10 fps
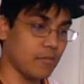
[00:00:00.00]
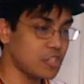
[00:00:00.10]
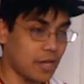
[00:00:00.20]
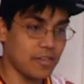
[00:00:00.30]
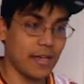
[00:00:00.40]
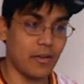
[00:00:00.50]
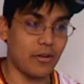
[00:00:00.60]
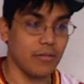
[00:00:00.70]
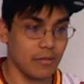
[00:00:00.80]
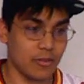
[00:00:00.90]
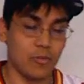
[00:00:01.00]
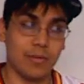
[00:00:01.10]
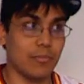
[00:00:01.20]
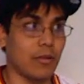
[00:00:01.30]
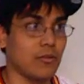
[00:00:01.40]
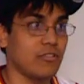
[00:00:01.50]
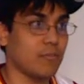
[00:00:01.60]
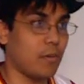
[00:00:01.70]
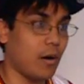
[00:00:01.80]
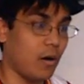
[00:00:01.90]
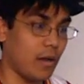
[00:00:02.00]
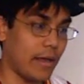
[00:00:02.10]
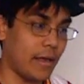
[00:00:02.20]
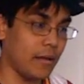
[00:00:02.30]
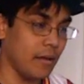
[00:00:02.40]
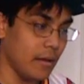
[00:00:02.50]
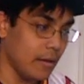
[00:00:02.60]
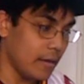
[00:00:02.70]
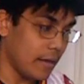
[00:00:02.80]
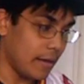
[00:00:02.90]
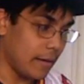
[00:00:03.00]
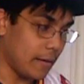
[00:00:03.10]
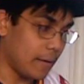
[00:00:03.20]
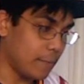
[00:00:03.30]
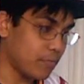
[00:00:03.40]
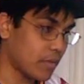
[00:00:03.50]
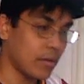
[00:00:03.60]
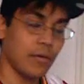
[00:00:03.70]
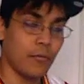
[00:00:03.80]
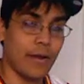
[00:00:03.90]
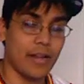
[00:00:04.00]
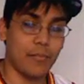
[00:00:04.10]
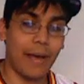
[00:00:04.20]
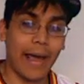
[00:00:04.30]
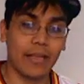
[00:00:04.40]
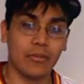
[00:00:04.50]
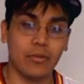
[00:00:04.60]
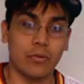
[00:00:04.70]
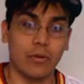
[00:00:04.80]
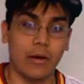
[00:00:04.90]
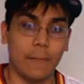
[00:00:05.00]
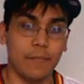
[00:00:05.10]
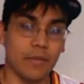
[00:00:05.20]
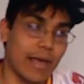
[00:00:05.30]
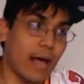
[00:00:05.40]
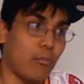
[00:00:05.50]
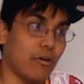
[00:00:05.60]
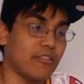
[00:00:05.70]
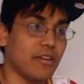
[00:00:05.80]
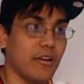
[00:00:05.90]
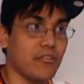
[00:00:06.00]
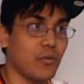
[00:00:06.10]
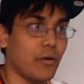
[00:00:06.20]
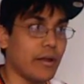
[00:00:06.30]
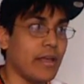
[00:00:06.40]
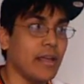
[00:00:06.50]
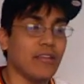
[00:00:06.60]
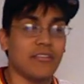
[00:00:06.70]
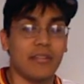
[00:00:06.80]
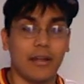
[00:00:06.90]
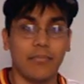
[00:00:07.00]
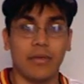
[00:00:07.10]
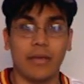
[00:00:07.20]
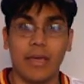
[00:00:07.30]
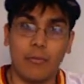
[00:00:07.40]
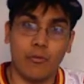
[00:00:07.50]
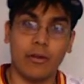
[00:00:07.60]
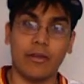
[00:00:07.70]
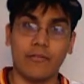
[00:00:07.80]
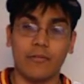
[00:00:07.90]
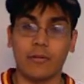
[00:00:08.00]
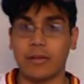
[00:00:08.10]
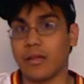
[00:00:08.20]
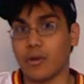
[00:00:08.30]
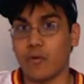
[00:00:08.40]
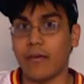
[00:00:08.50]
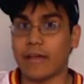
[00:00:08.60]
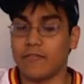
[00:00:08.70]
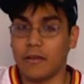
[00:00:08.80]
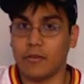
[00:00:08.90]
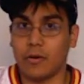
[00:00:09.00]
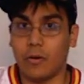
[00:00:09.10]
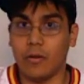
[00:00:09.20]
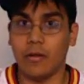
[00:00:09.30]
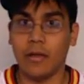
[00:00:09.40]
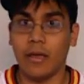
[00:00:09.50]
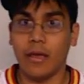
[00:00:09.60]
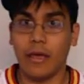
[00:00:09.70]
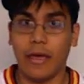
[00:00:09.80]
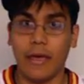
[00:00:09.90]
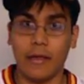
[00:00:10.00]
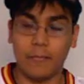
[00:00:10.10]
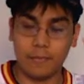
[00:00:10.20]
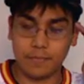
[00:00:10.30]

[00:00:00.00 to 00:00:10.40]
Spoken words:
Sean Taylor scooped up the loose ball and ran it back to Cowboys territory to set up the game-winning Nick Novak field goal. And